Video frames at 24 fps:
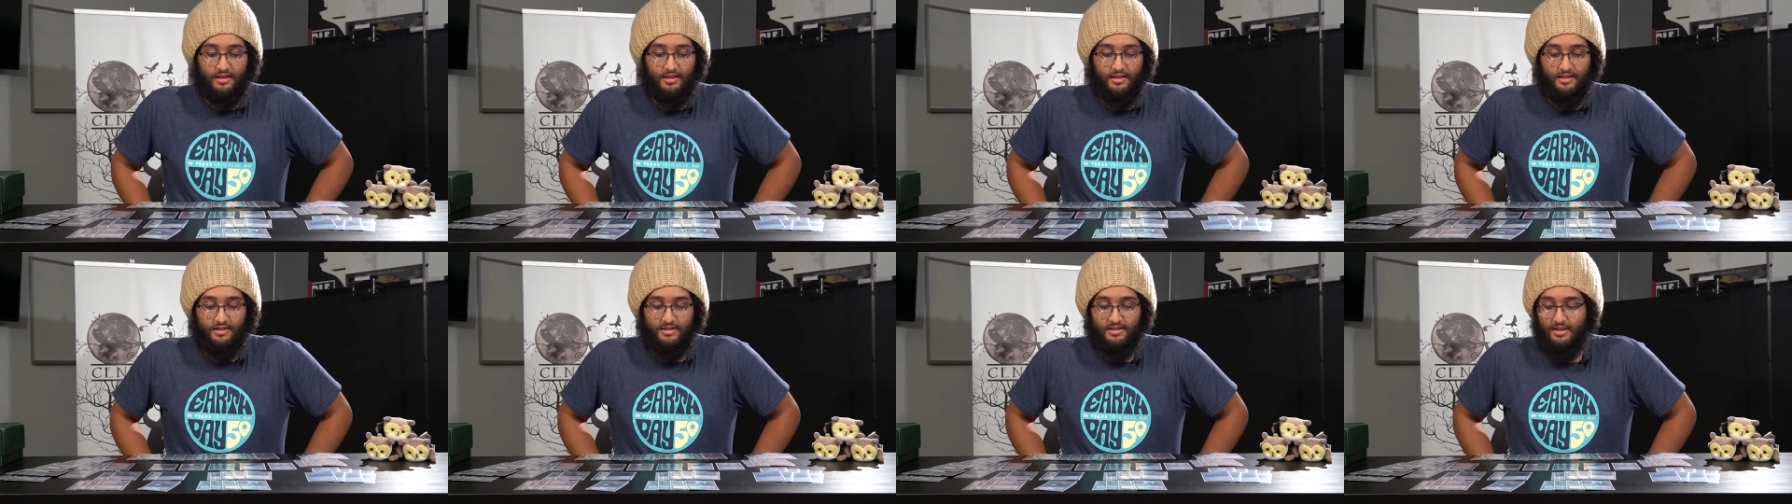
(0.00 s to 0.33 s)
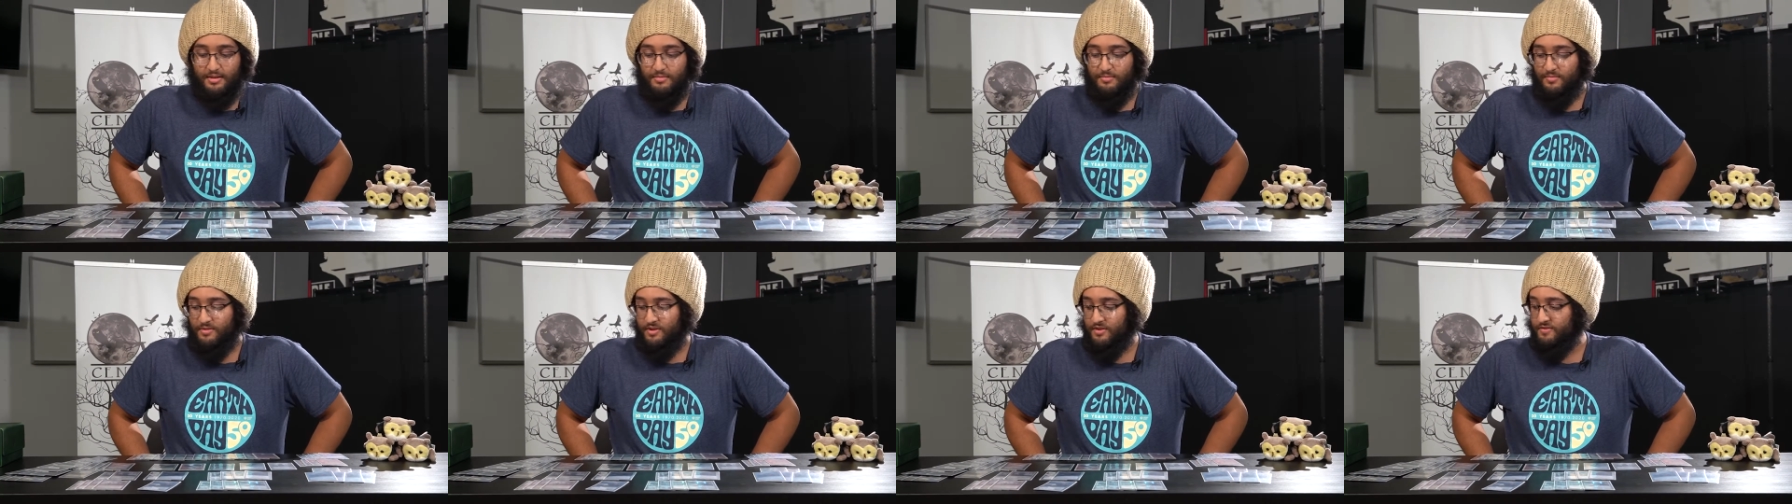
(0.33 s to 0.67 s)

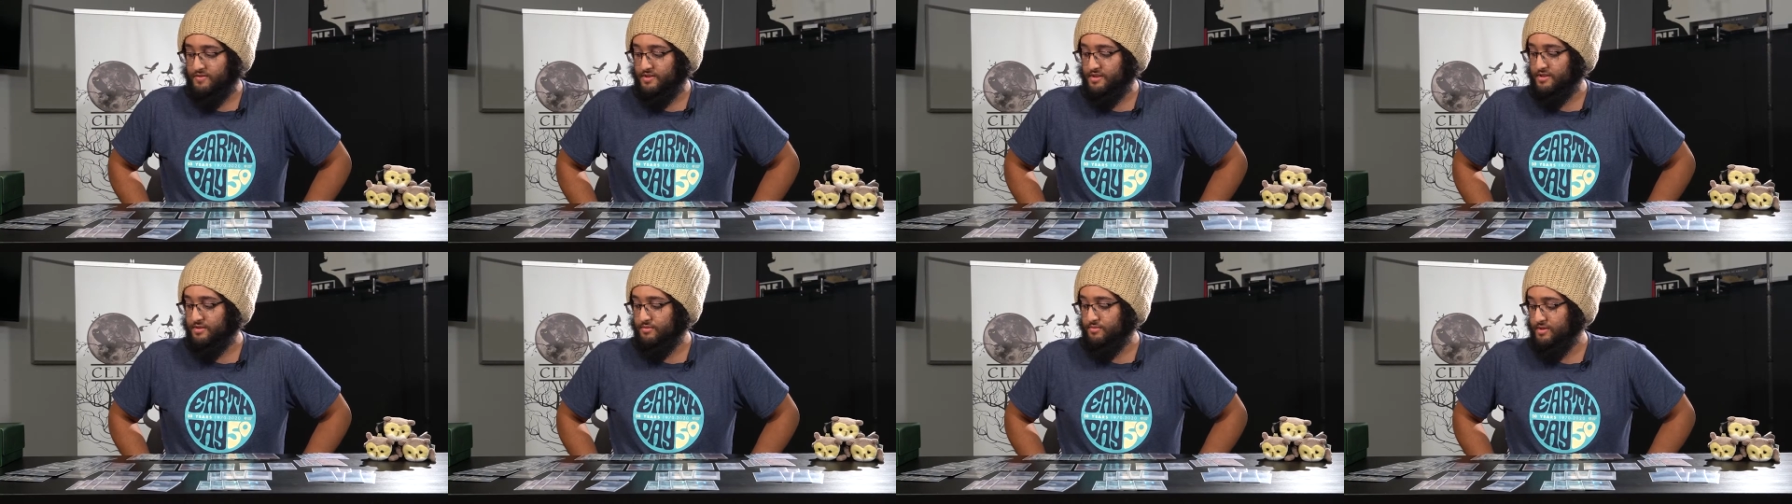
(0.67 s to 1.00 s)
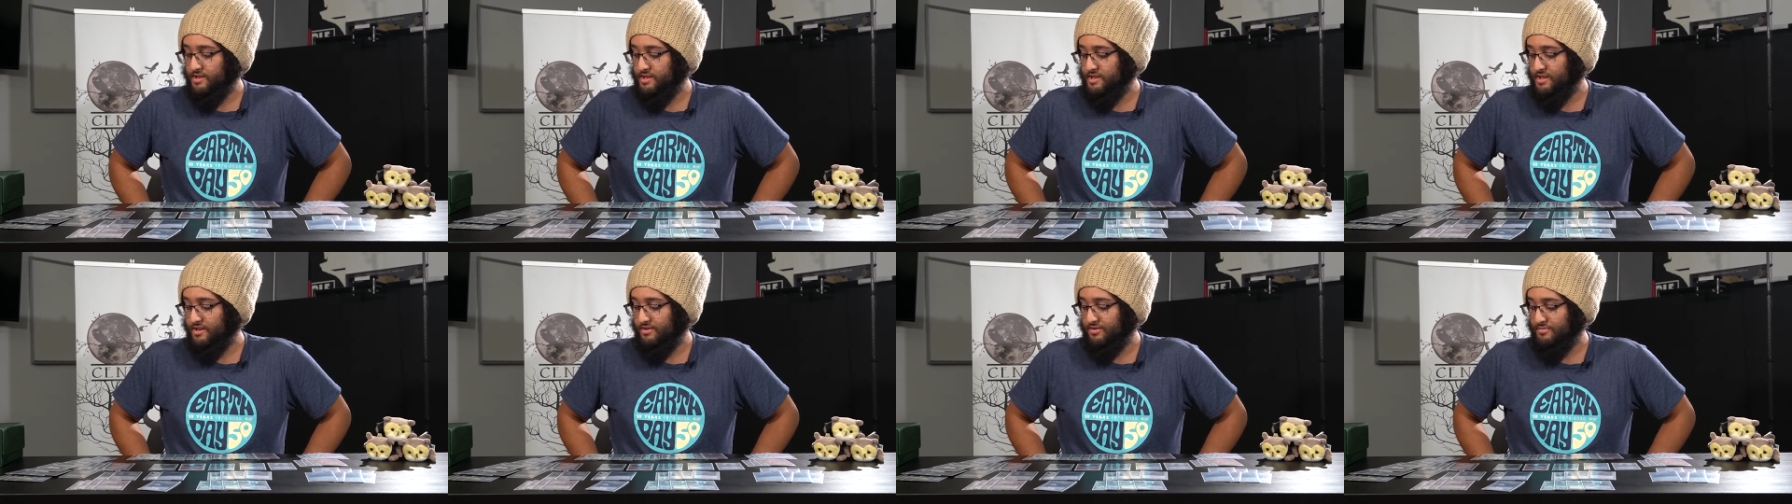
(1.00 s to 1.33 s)
Some of the
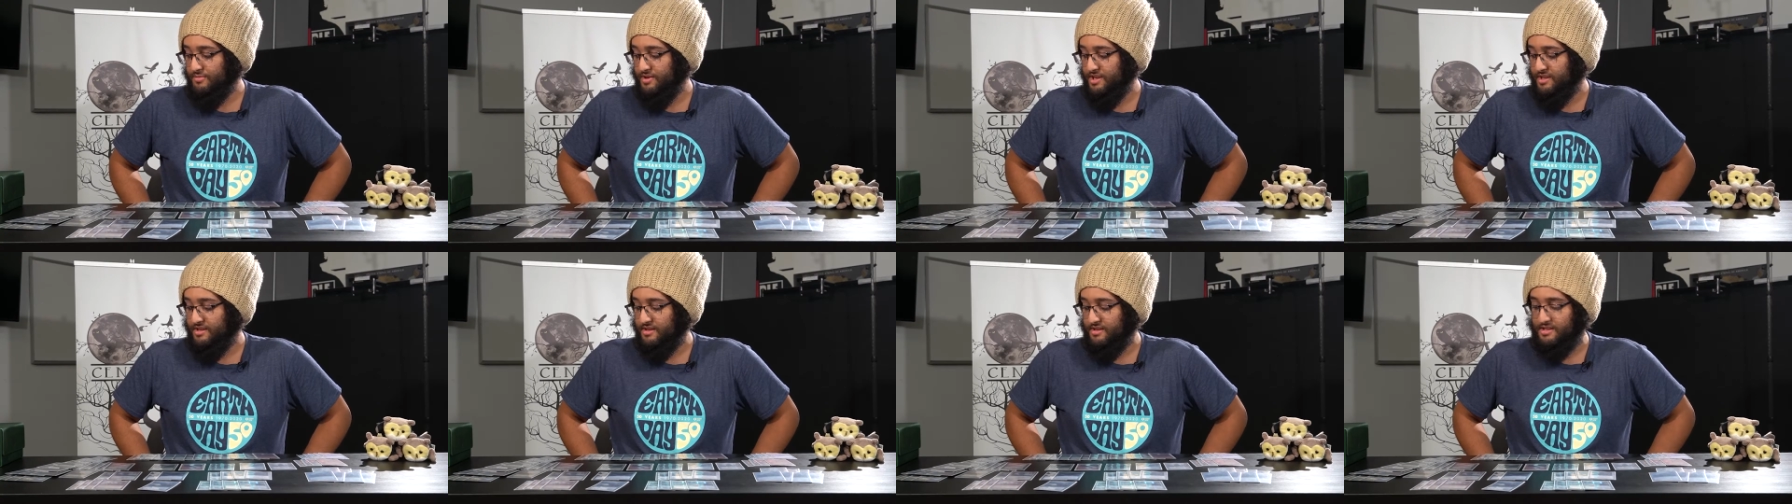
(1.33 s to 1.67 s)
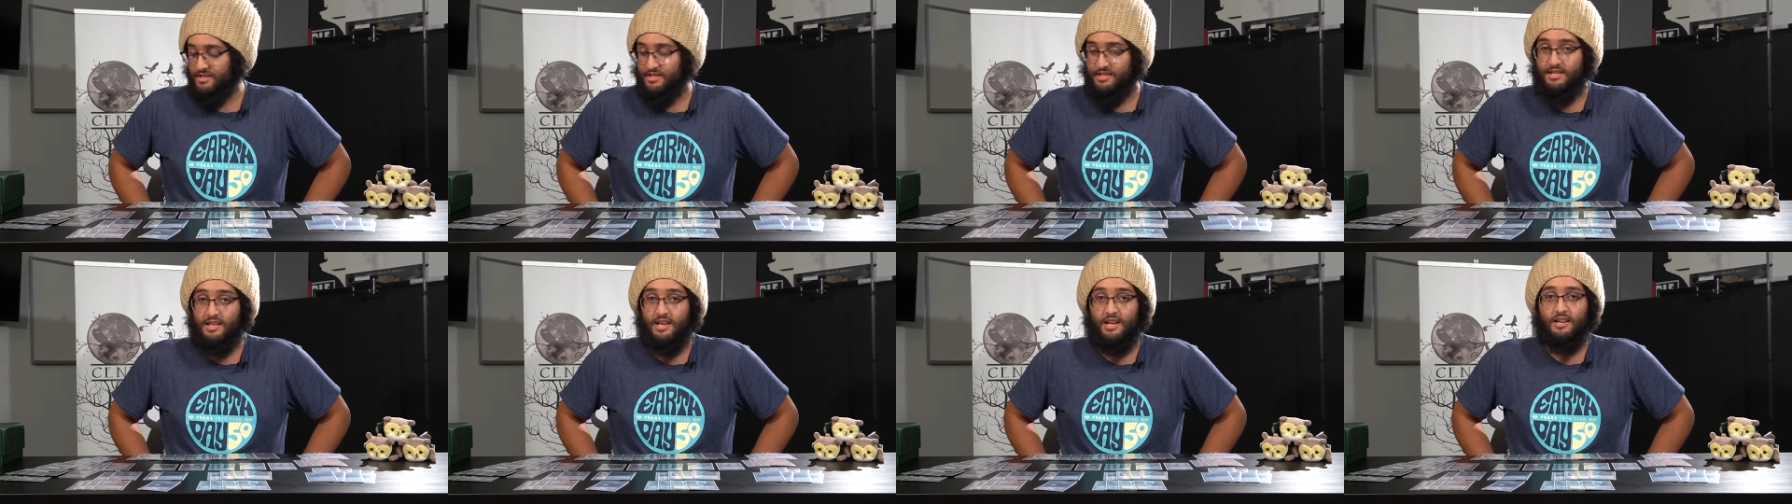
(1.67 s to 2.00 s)
tweaks I would make to
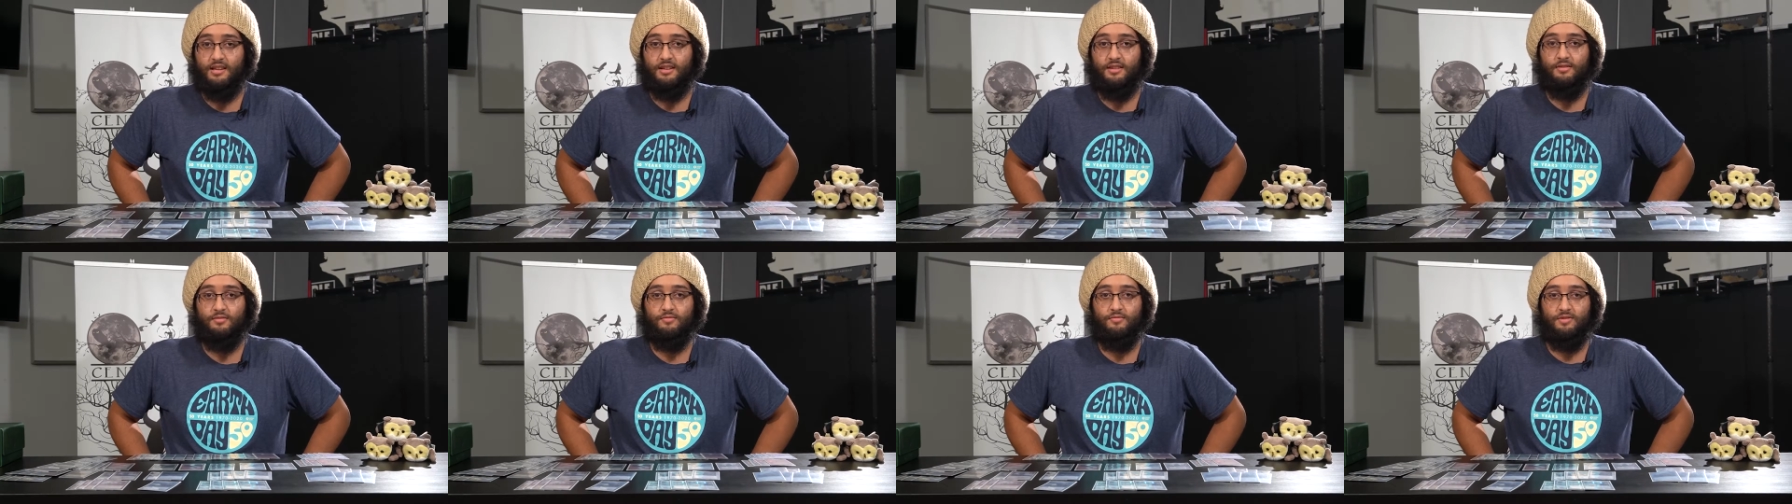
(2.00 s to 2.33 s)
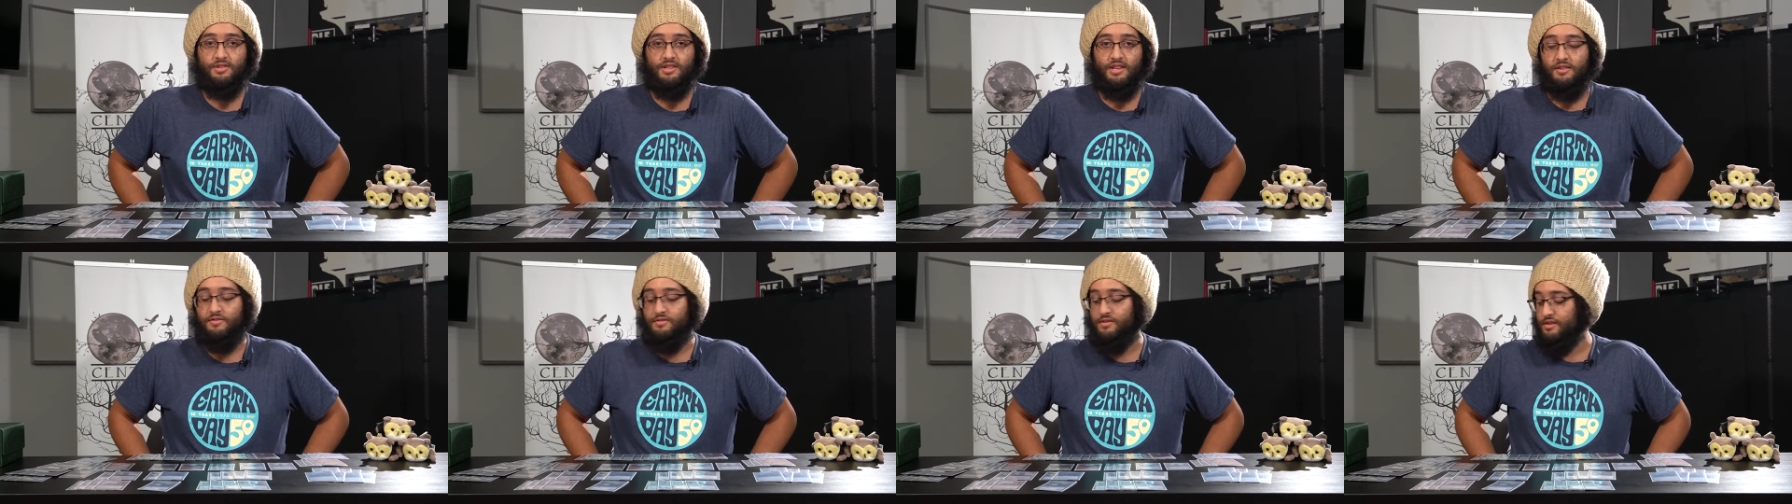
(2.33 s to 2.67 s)
this deck would
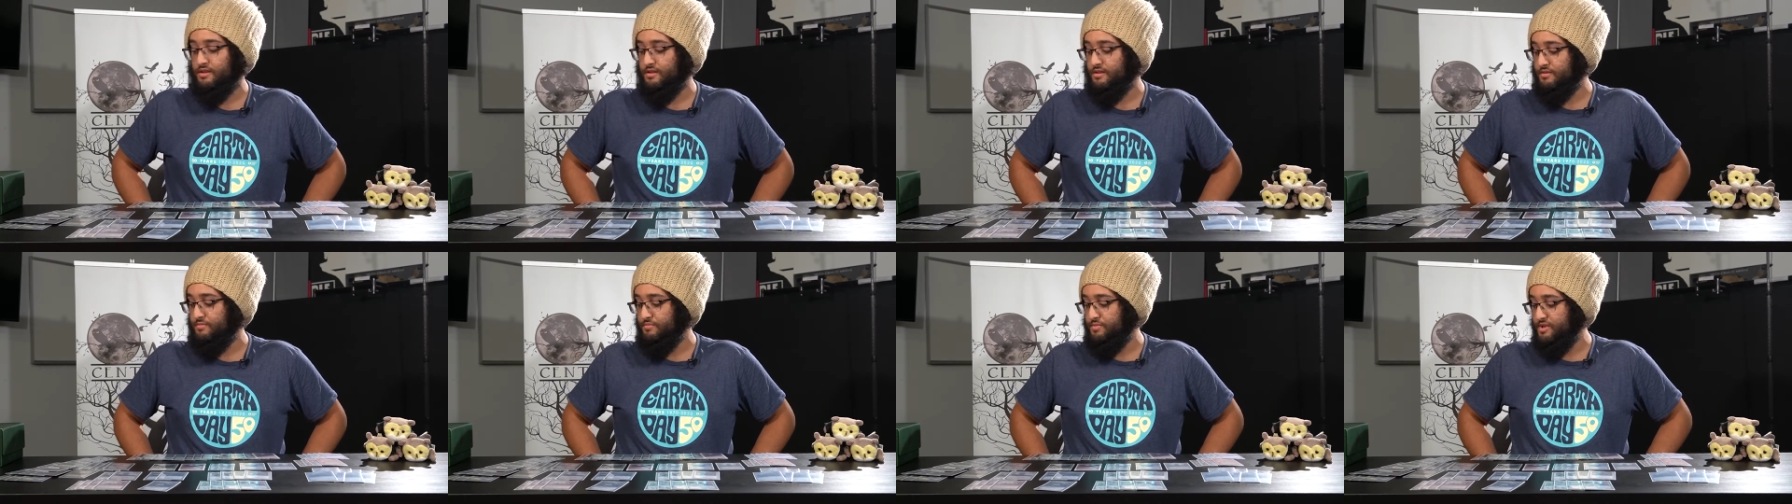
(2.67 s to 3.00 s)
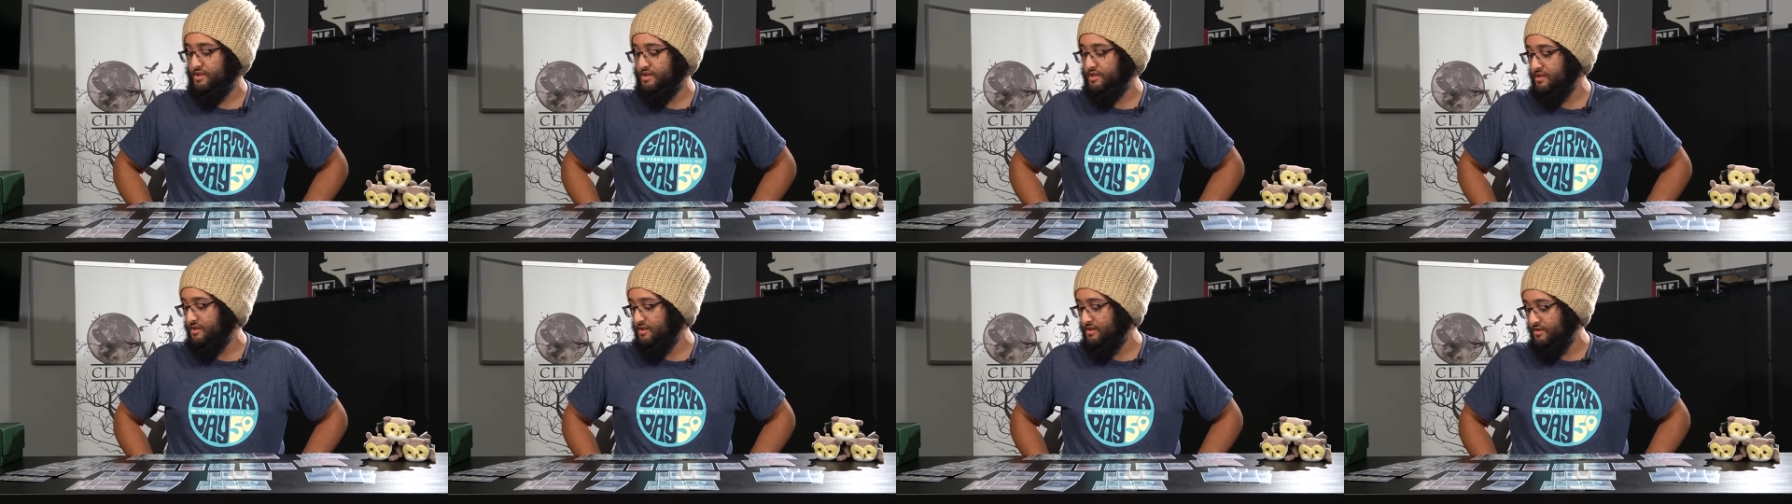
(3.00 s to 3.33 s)
definitely
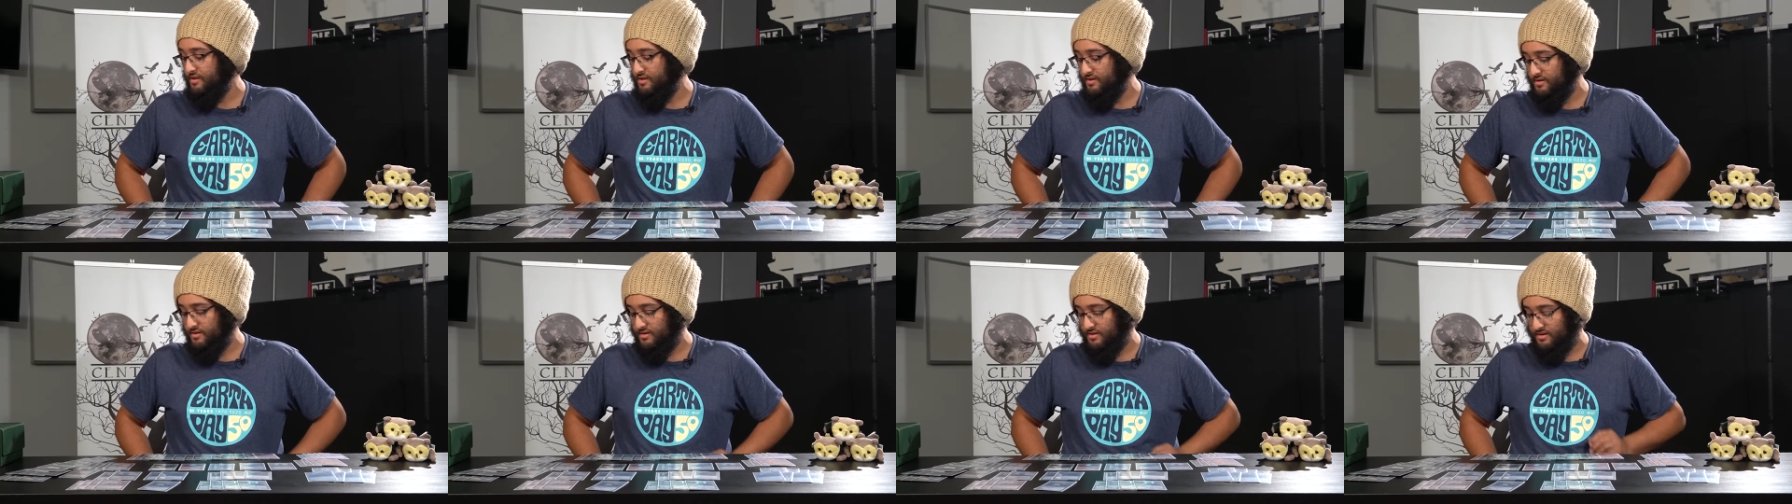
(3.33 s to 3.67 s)
be